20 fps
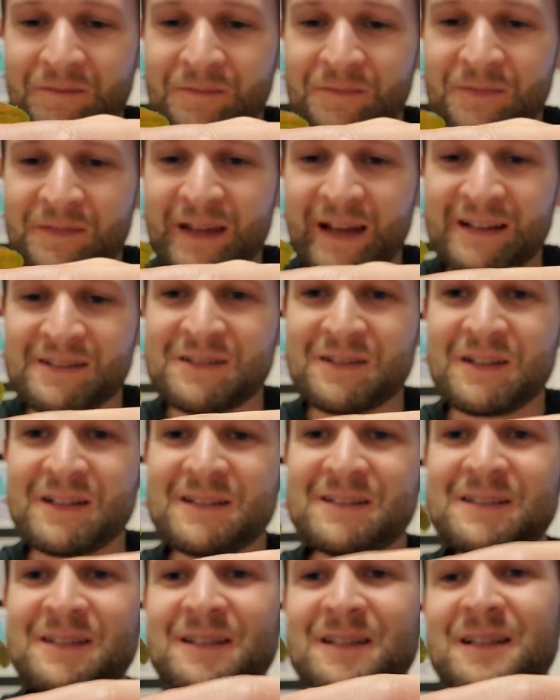Yeah, so
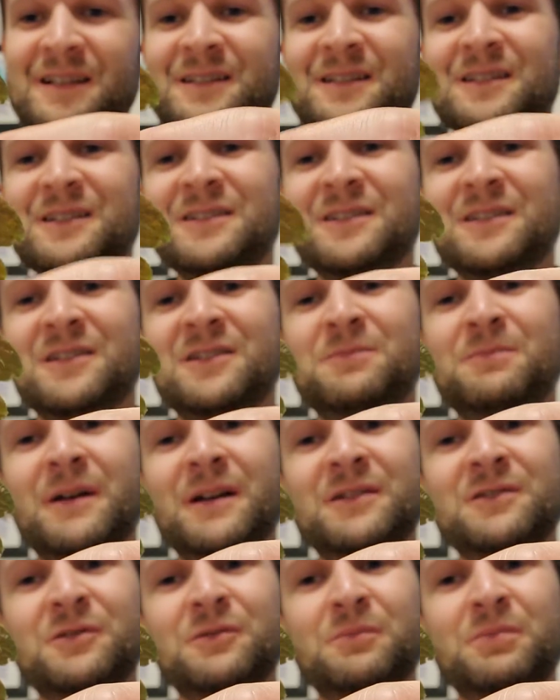this is a
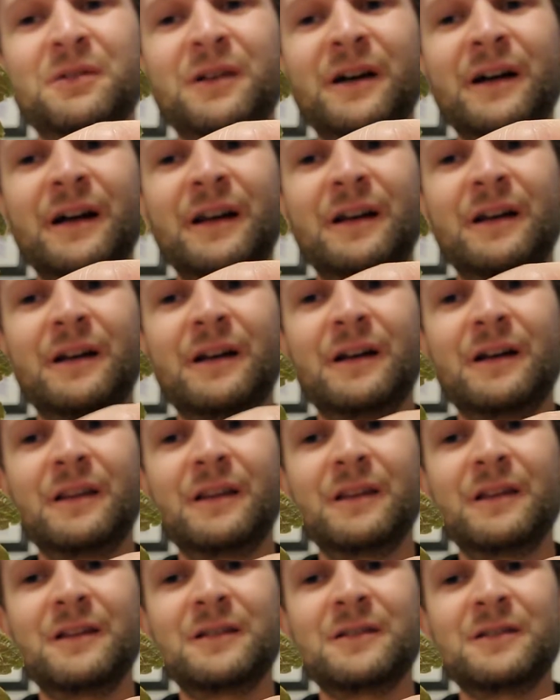special plant.
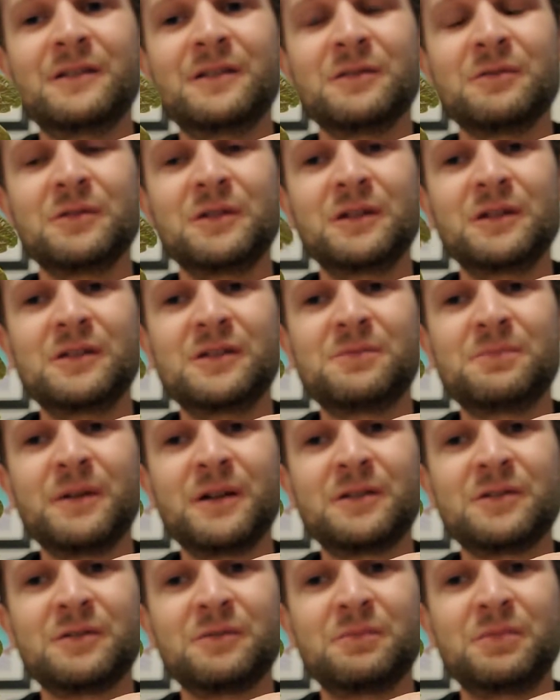This is a really
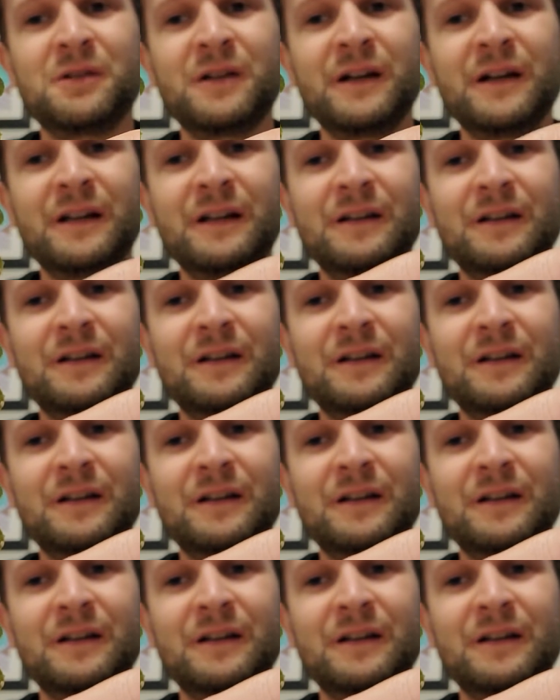special plant.